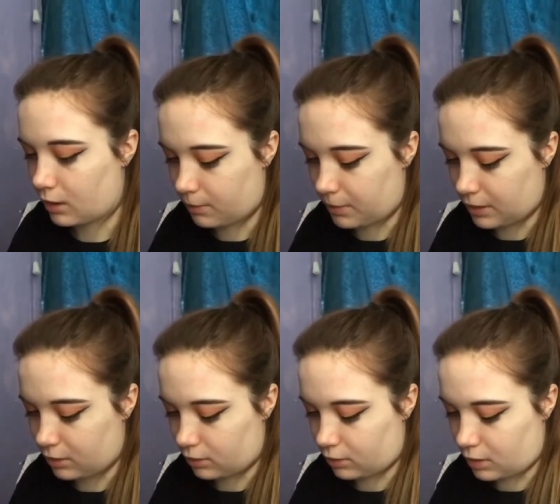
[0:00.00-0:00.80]
a
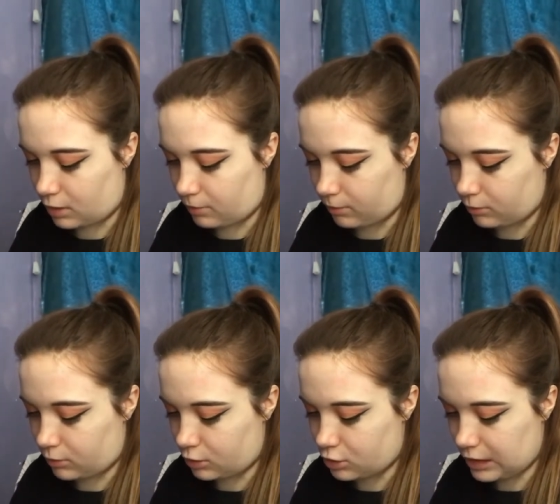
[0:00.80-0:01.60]
better um,
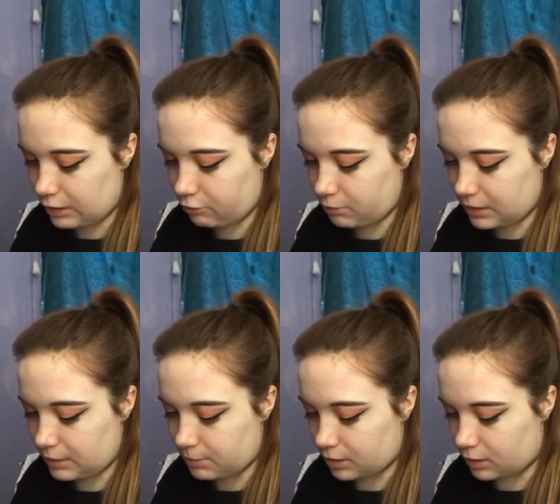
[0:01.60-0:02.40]
shade for me
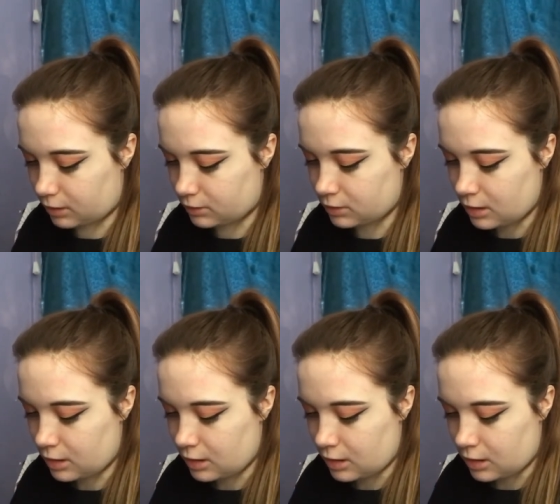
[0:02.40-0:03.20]
because
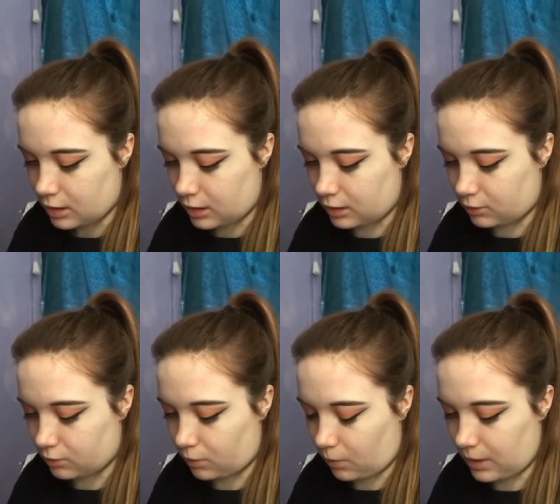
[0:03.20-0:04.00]
it is
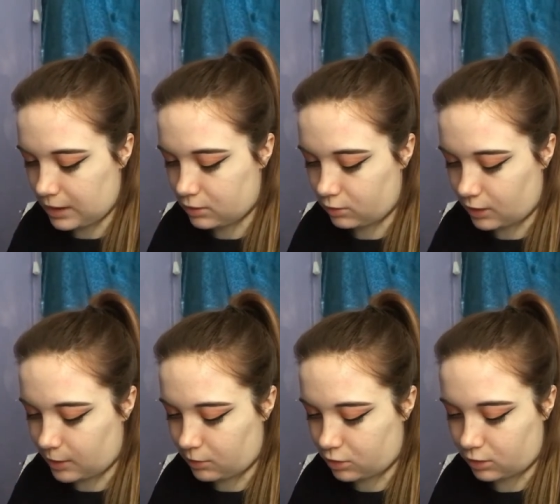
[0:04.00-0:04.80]
way too
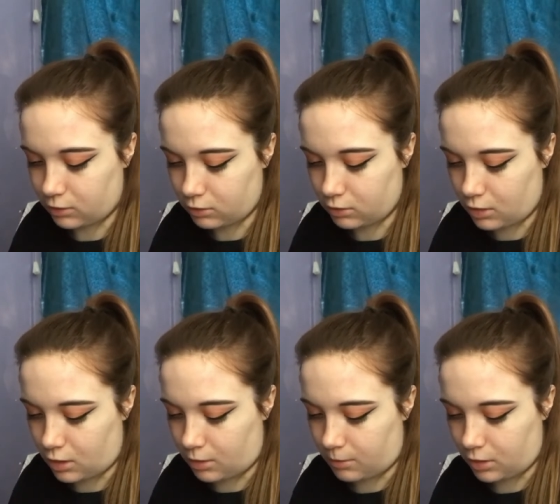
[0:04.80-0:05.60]
light with just
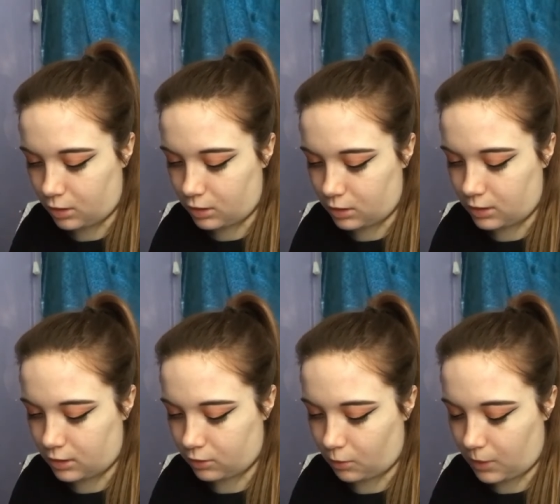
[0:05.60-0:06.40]
um, Huda and
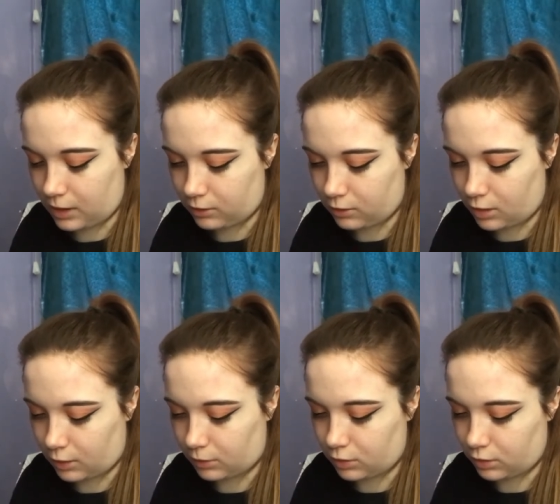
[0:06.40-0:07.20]
it's way too
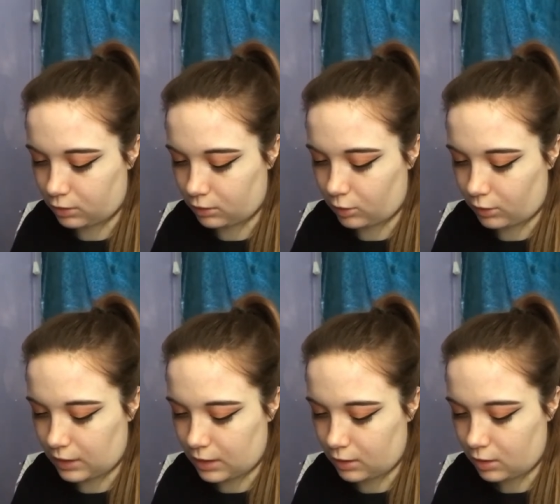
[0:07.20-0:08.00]
dark with just
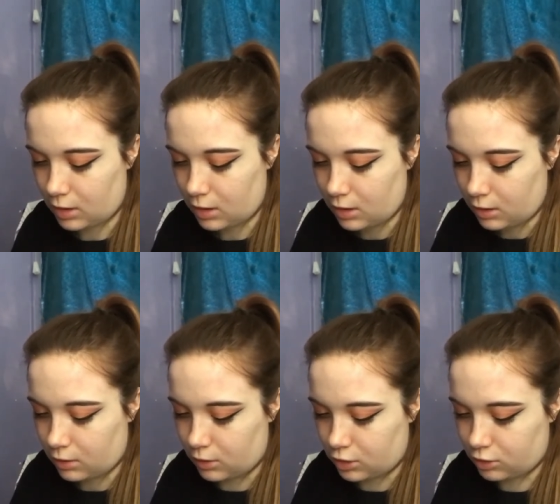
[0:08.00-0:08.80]
L'Oreal.
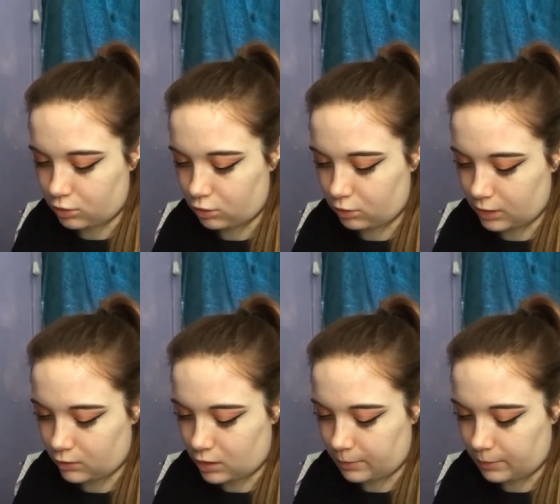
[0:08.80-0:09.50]
So I just do like a